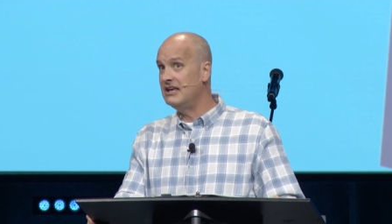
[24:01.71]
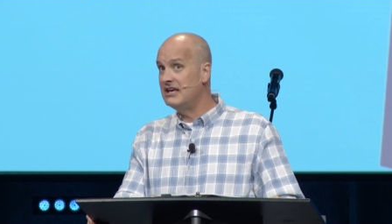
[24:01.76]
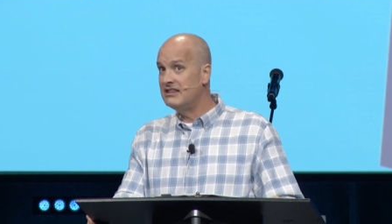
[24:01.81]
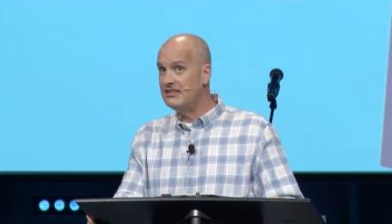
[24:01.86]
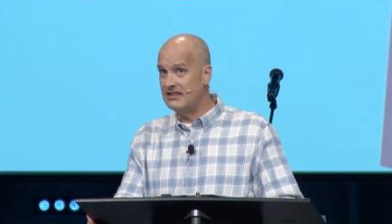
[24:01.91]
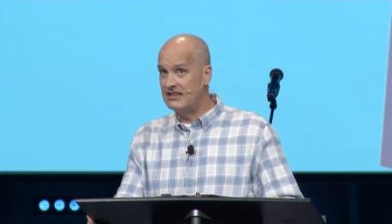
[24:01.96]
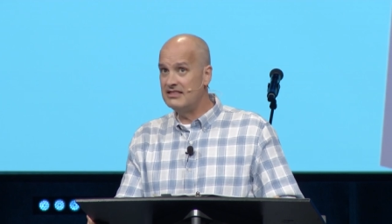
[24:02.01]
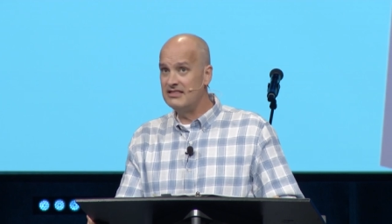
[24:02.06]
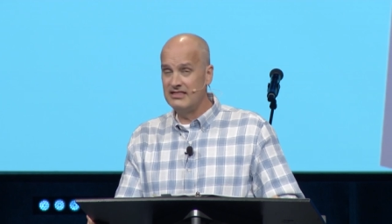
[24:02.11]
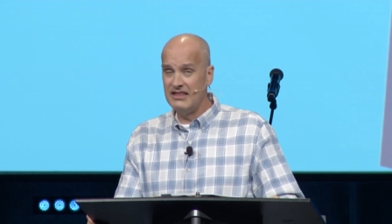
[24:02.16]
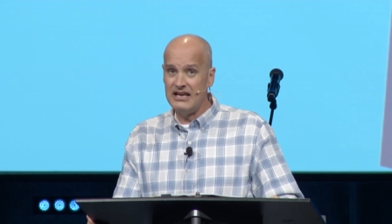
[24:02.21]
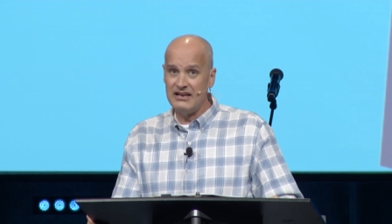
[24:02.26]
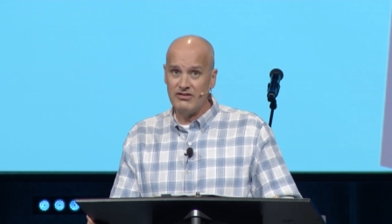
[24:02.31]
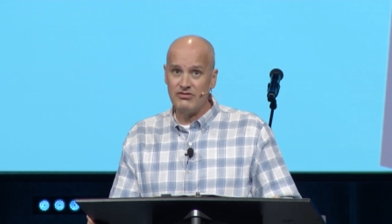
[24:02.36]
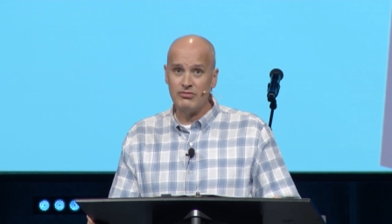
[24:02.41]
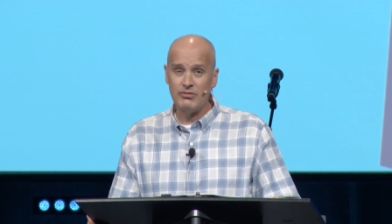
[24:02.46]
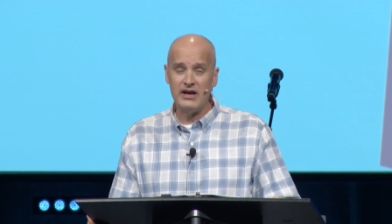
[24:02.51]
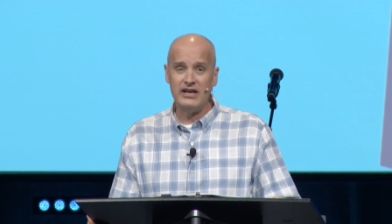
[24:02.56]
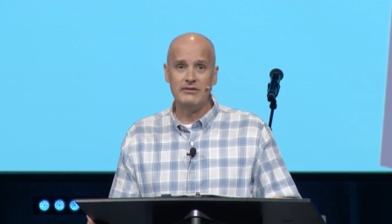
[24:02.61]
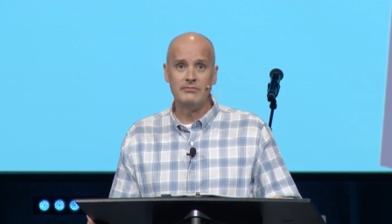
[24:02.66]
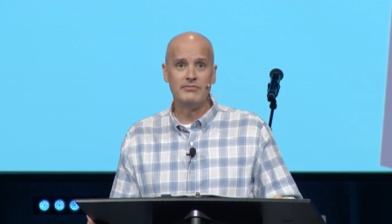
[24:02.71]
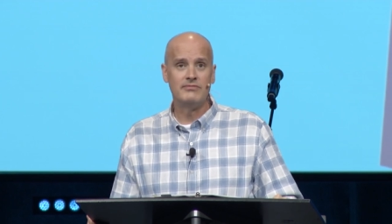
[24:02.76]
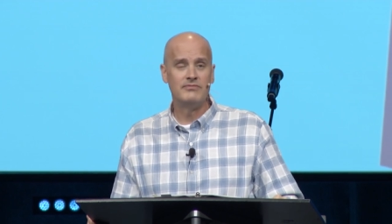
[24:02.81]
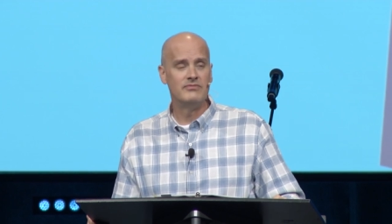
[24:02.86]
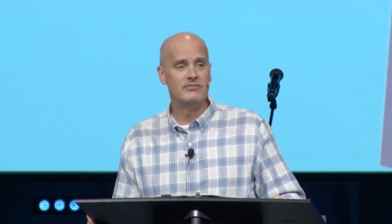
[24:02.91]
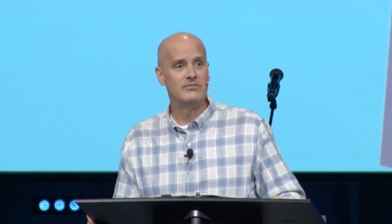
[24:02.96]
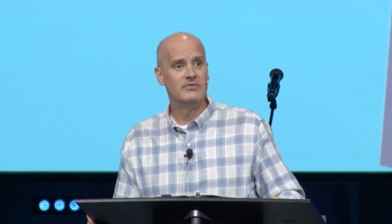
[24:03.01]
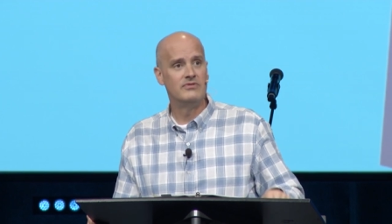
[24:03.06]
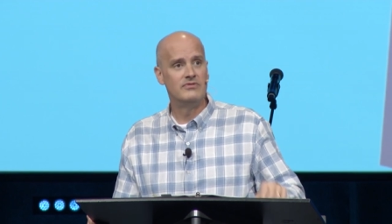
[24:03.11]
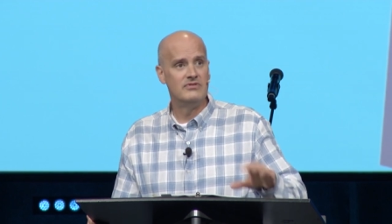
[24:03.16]
and that is right
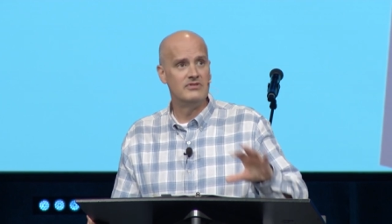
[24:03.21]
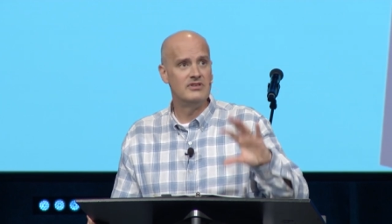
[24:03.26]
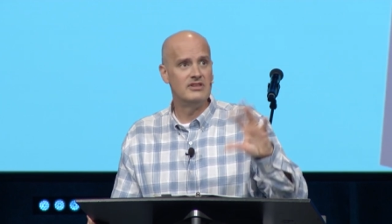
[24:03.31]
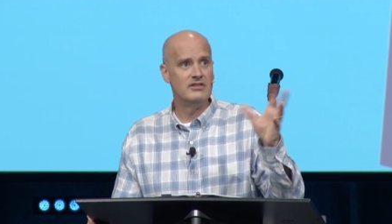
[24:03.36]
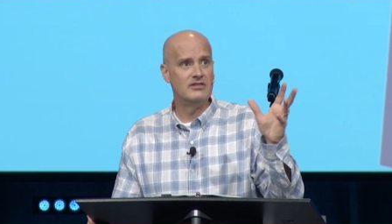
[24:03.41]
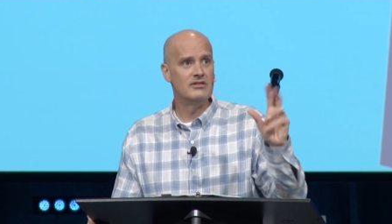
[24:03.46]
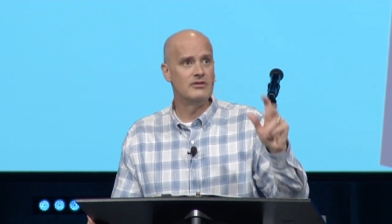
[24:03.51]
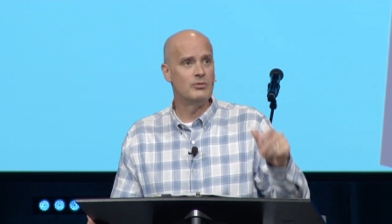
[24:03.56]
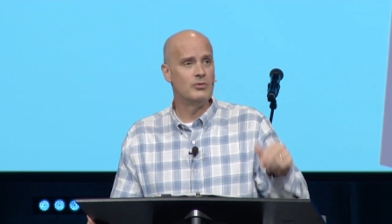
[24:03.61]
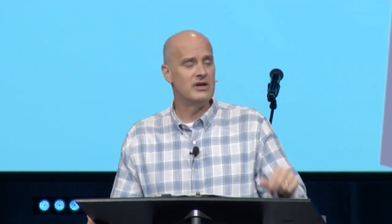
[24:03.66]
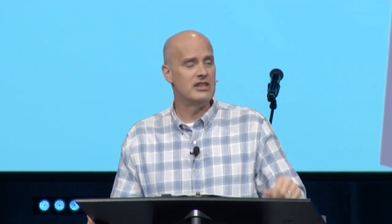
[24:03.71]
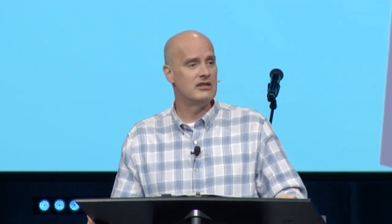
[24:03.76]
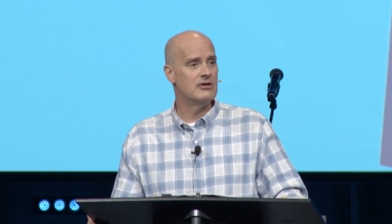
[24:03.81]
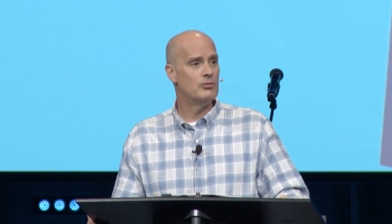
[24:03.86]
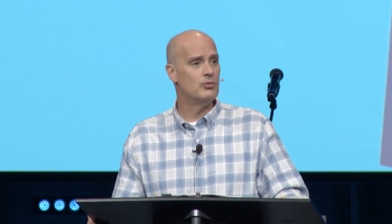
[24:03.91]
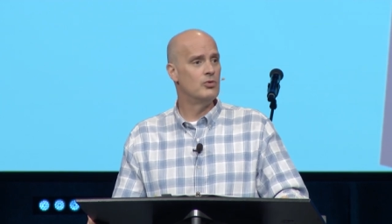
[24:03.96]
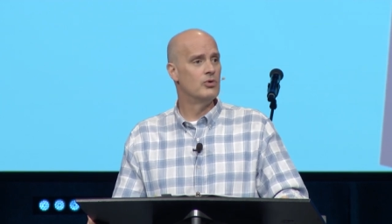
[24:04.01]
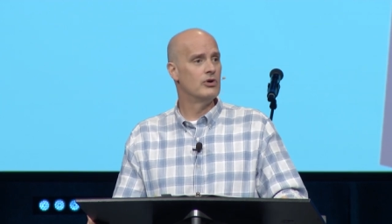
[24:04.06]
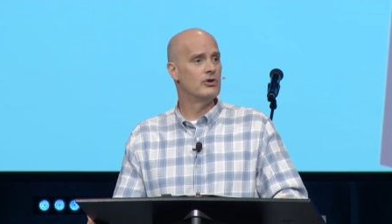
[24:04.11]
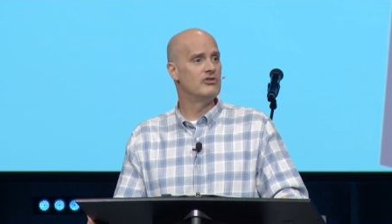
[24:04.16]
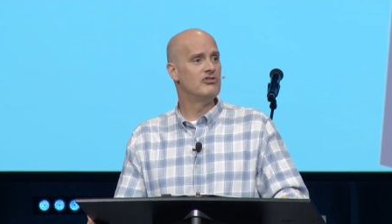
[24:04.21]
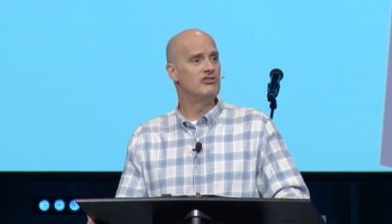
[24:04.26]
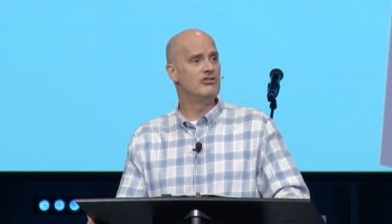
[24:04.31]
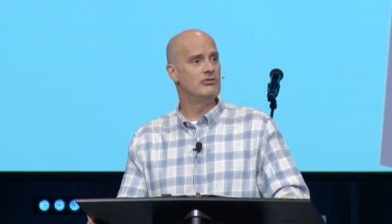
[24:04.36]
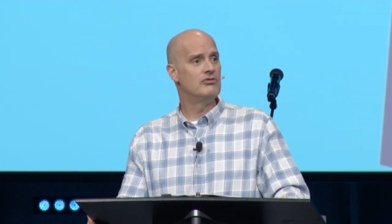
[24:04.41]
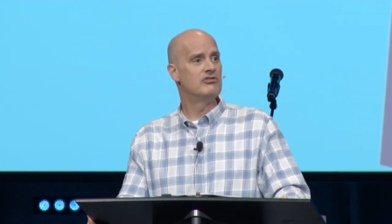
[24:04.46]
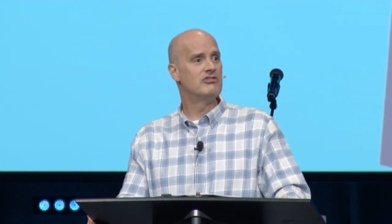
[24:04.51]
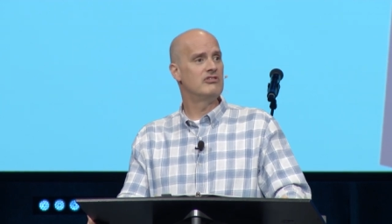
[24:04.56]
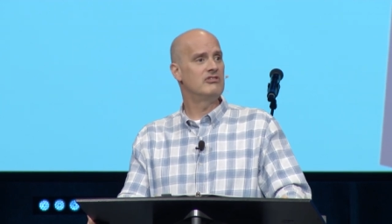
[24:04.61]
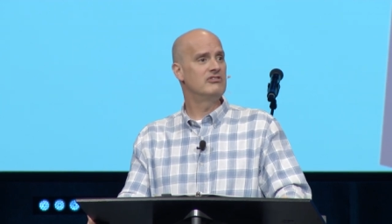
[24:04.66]
in the way the word is
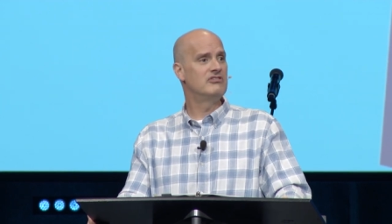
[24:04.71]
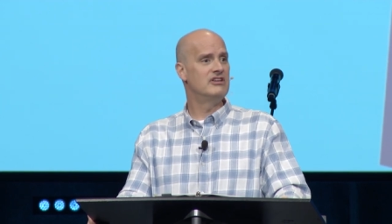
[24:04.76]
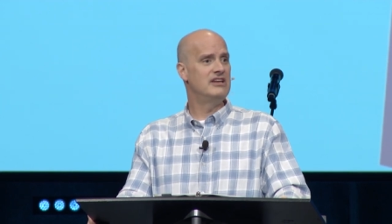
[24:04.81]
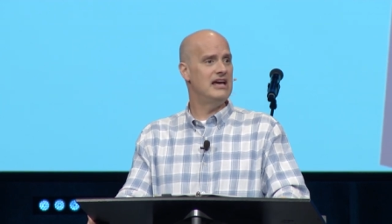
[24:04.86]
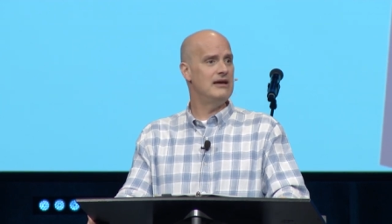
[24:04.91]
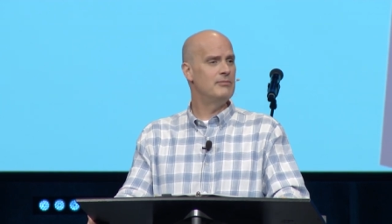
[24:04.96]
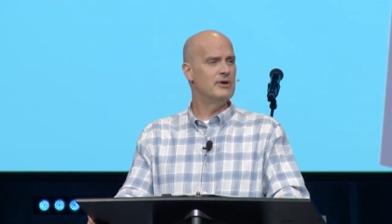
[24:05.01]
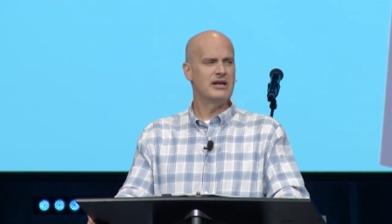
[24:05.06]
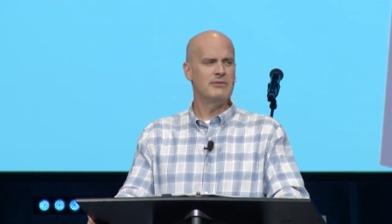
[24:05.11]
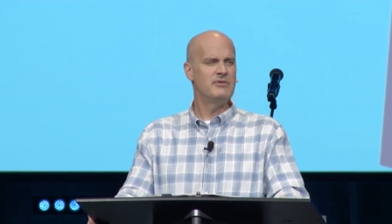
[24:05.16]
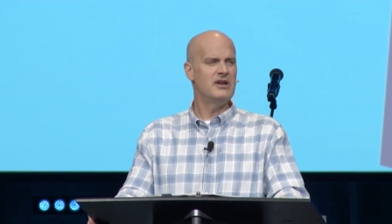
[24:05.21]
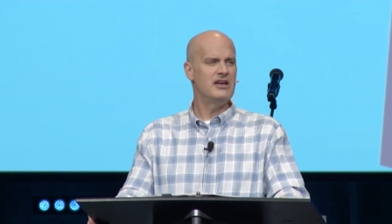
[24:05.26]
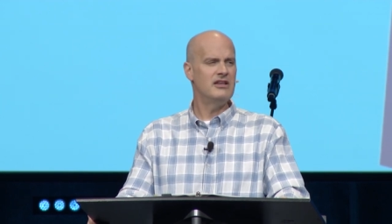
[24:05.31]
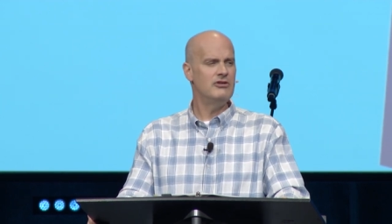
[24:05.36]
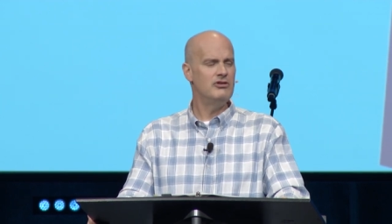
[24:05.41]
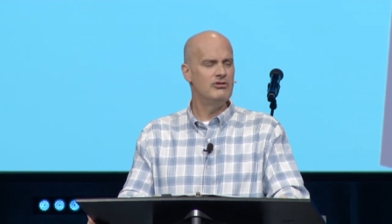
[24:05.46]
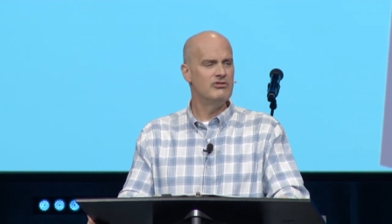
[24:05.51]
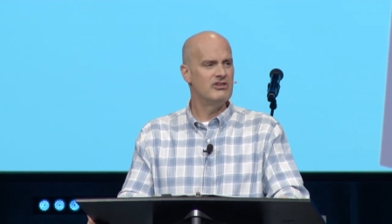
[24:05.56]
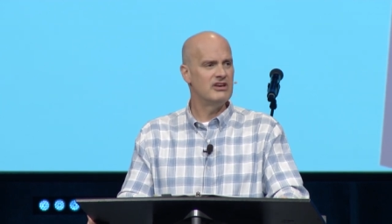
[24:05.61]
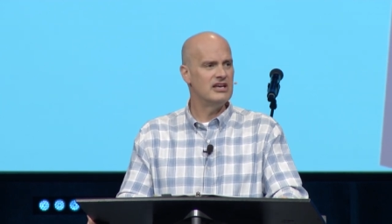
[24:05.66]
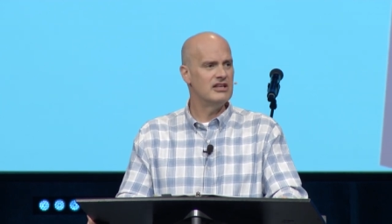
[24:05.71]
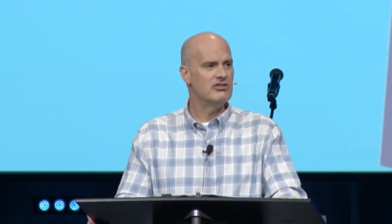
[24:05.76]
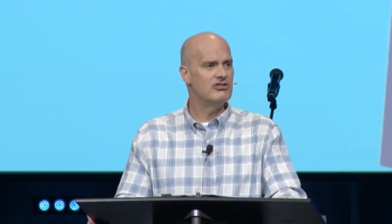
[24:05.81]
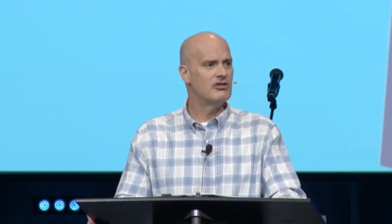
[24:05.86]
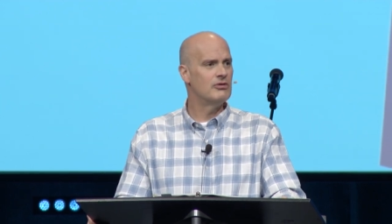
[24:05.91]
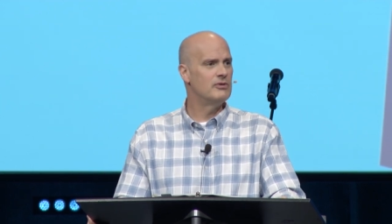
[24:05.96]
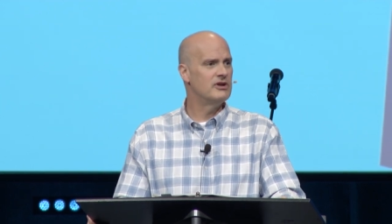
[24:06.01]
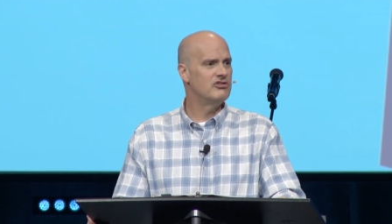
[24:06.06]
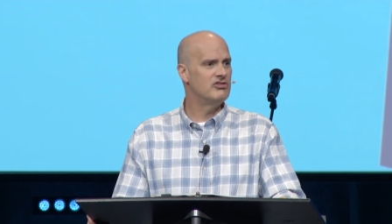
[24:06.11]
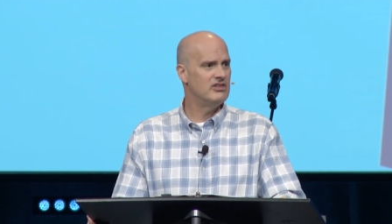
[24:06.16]
used today, but I'm not using it
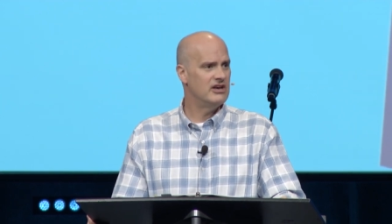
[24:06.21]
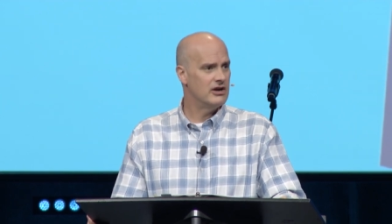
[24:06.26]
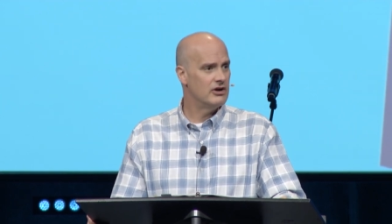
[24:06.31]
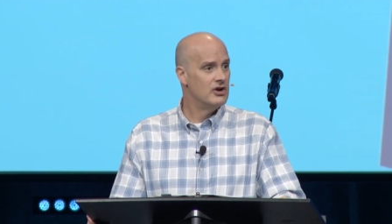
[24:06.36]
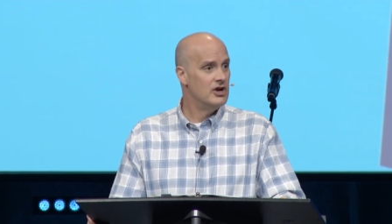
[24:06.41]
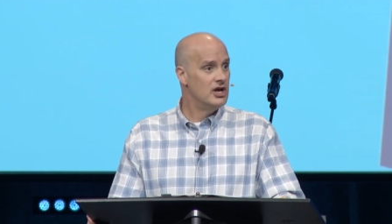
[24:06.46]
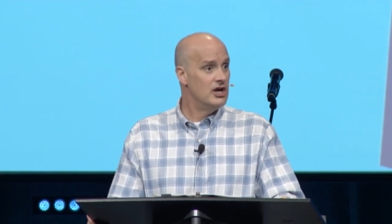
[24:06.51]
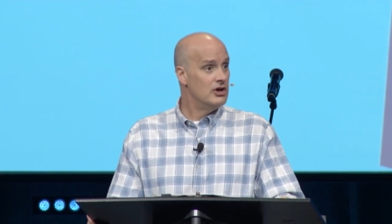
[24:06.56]
so much there,